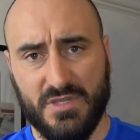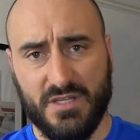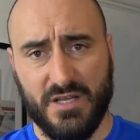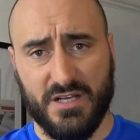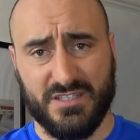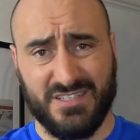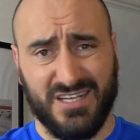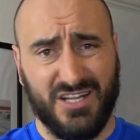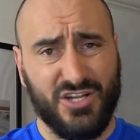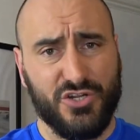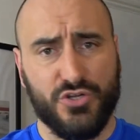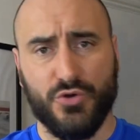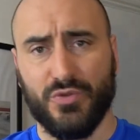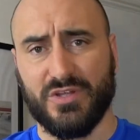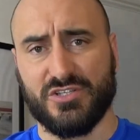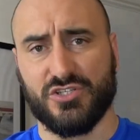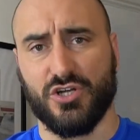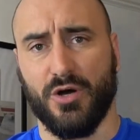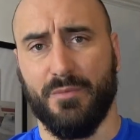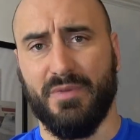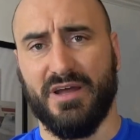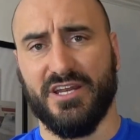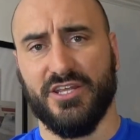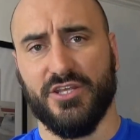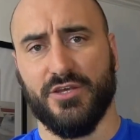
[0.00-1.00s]
As I know there's
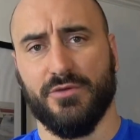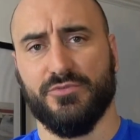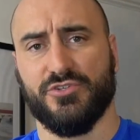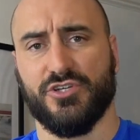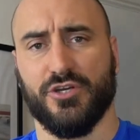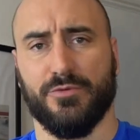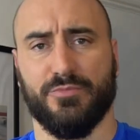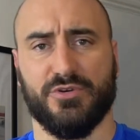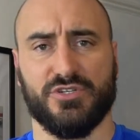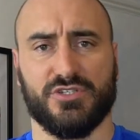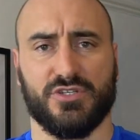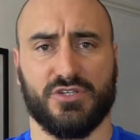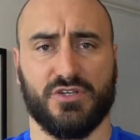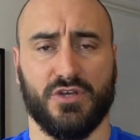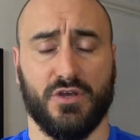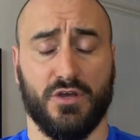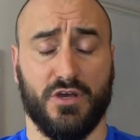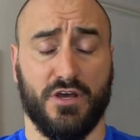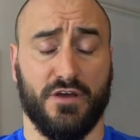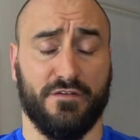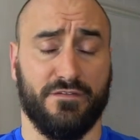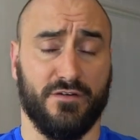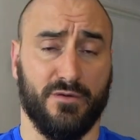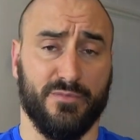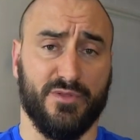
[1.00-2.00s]
not many YouTubers
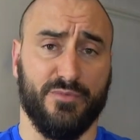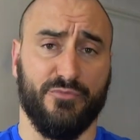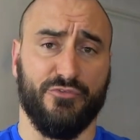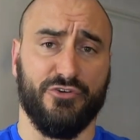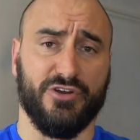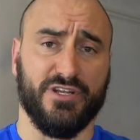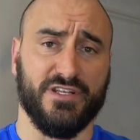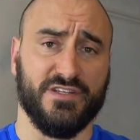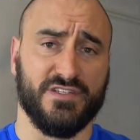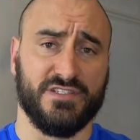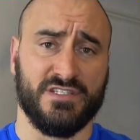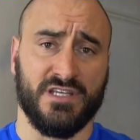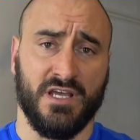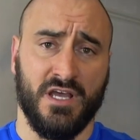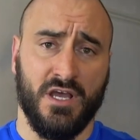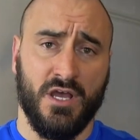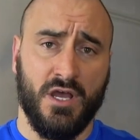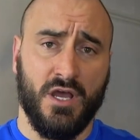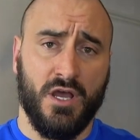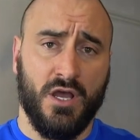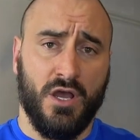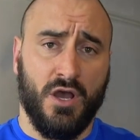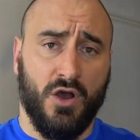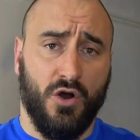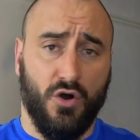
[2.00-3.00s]
from the Marines
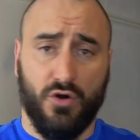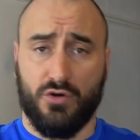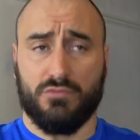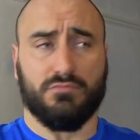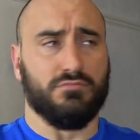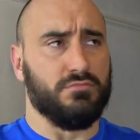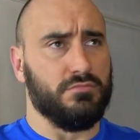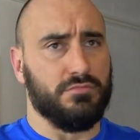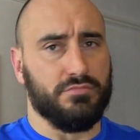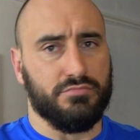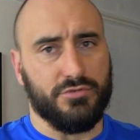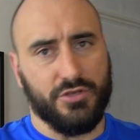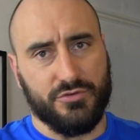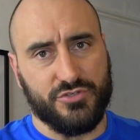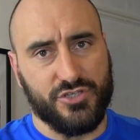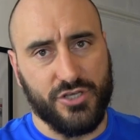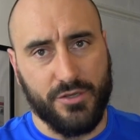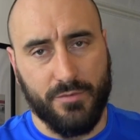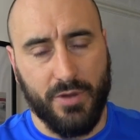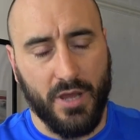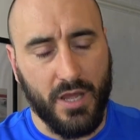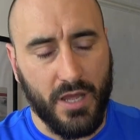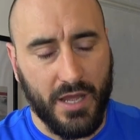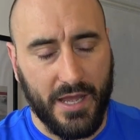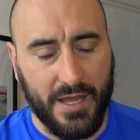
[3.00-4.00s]
on
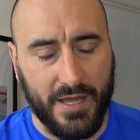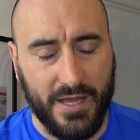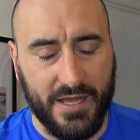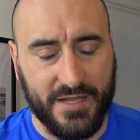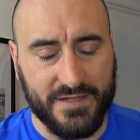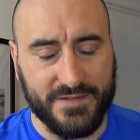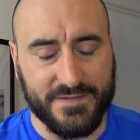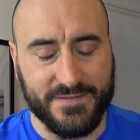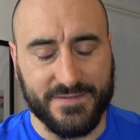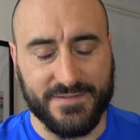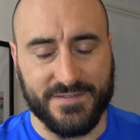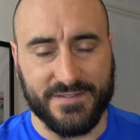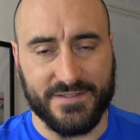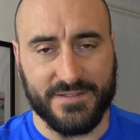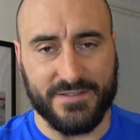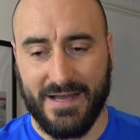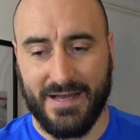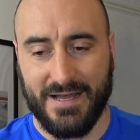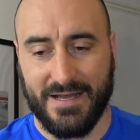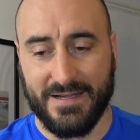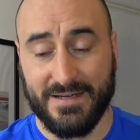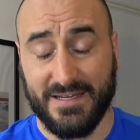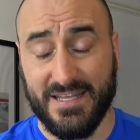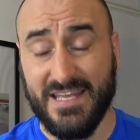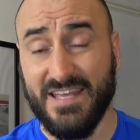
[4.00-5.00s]
YouTube, and
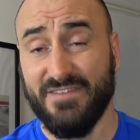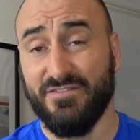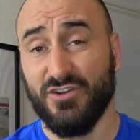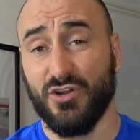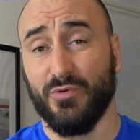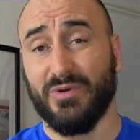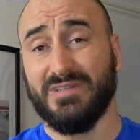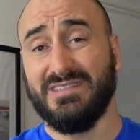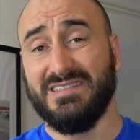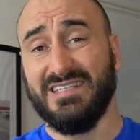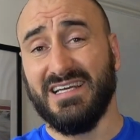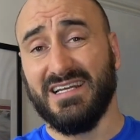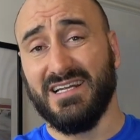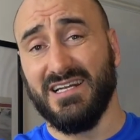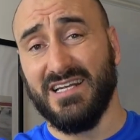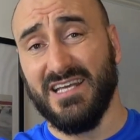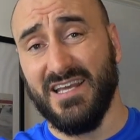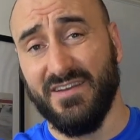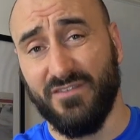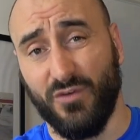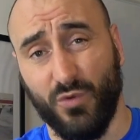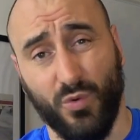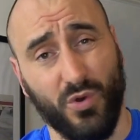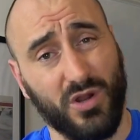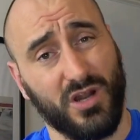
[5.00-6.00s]
even though I did
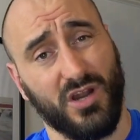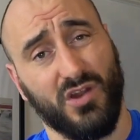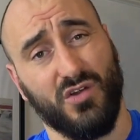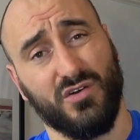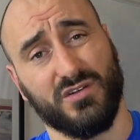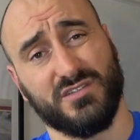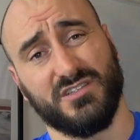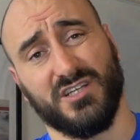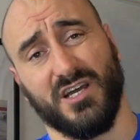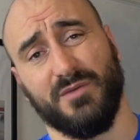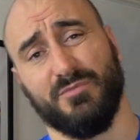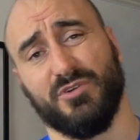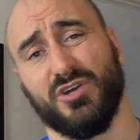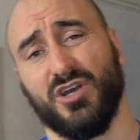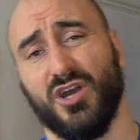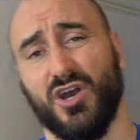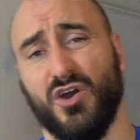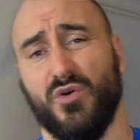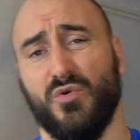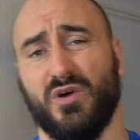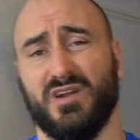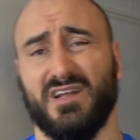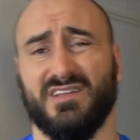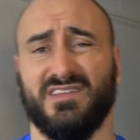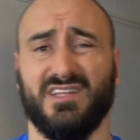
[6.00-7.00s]
leave quite a long time
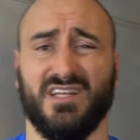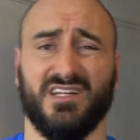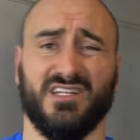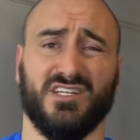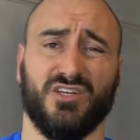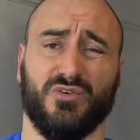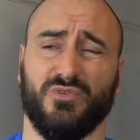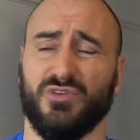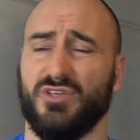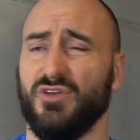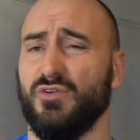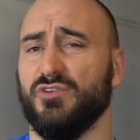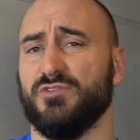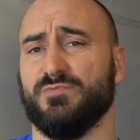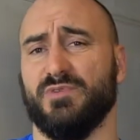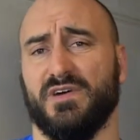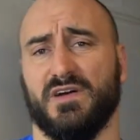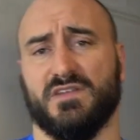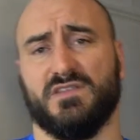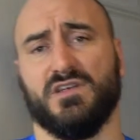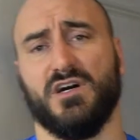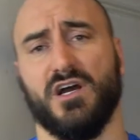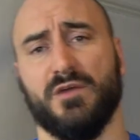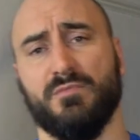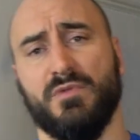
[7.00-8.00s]
ago, and I didn't do a huge amount
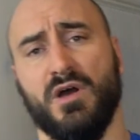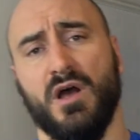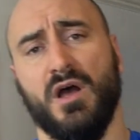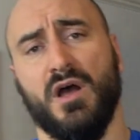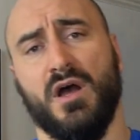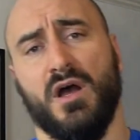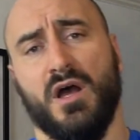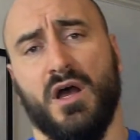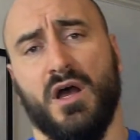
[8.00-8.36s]
of time,